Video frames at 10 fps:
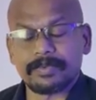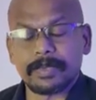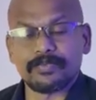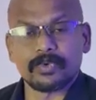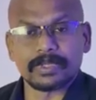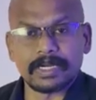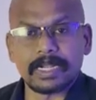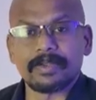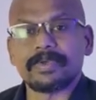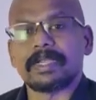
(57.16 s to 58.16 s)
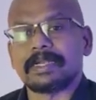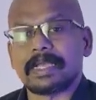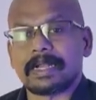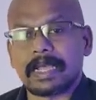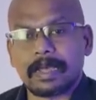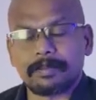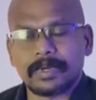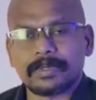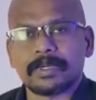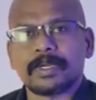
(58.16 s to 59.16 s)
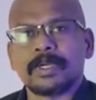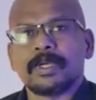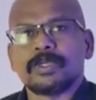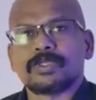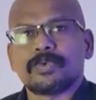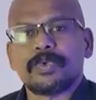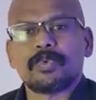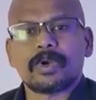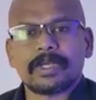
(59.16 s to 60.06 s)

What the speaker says: before the delivery it can happen. So we want to